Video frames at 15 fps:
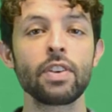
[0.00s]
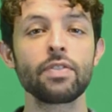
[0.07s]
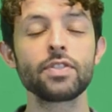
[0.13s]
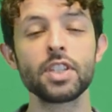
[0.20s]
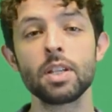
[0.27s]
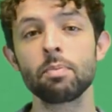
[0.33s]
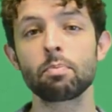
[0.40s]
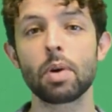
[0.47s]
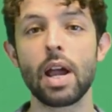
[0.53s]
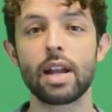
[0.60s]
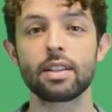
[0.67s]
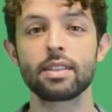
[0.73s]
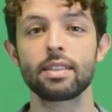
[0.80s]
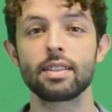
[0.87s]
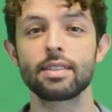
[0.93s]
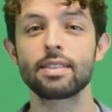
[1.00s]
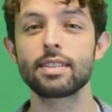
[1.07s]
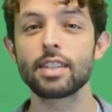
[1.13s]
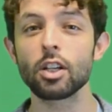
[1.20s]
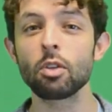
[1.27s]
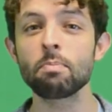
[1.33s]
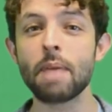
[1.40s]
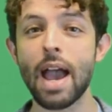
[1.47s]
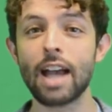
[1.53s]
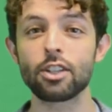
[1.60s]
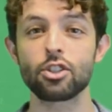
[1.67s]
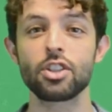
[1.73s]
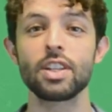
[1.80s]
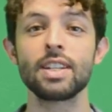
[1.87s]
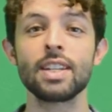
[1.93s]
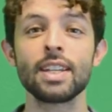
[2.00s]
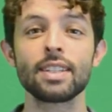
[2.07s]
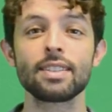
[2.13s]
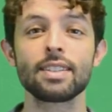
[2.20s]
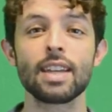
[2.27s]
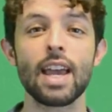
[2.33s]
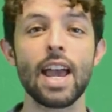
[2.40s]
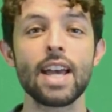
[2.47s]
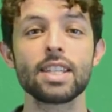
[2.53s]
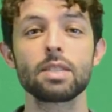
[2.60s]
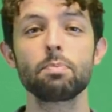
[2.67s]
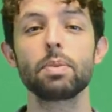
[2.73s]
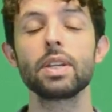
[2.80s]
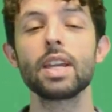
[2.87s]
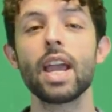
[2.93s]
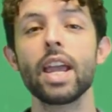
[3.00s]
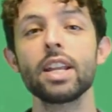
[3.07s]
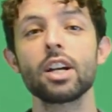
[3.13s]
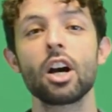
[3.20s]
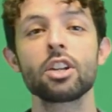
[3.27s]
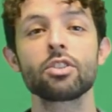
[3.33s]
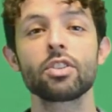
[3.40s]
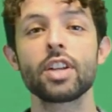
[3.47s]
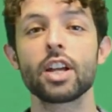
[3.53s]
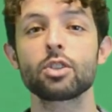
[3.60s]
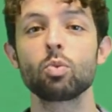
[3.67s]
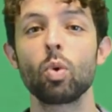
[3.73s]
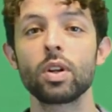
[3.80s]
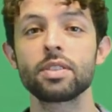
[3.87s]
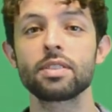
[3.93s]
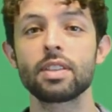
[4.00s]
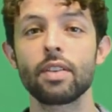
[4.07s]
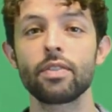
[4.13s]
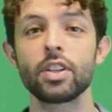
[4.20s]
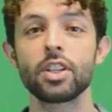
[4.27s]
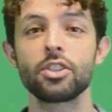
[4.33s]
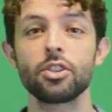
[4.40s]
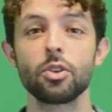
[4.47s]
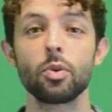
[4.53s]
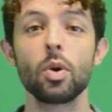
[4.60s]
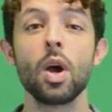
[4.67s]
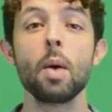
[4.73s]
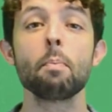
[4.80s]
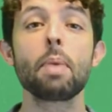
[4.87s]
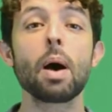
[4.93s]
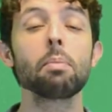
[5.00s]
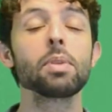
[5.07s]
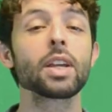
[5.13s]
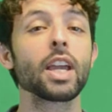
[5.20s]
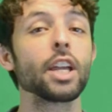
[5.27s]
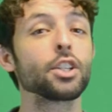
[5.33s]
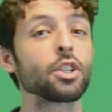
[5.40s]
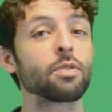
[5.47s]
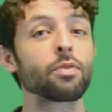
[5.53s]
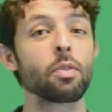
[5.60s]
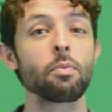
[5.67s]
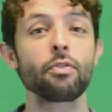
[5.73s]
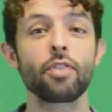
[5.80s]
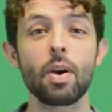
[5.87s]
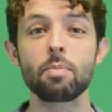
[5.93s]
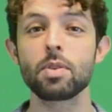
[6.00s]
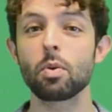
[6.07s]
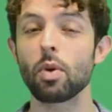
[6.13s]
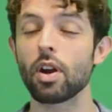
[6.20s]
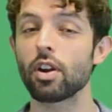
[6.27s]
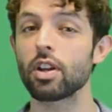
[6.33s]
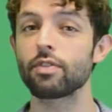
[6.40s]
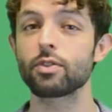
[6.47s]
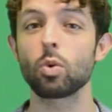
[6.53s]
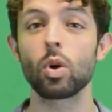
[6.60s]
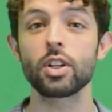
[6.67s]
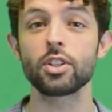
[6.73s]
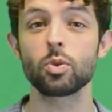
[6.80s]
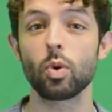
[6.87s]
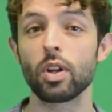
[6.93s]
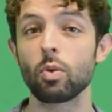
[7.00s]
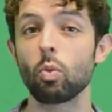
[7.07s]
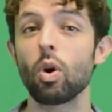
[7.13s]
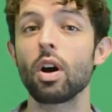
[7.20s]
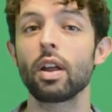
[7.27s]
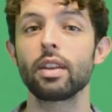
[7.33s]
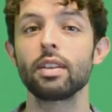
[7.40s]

15 practices still match the NIST SP 800 172 publication from February of 2021.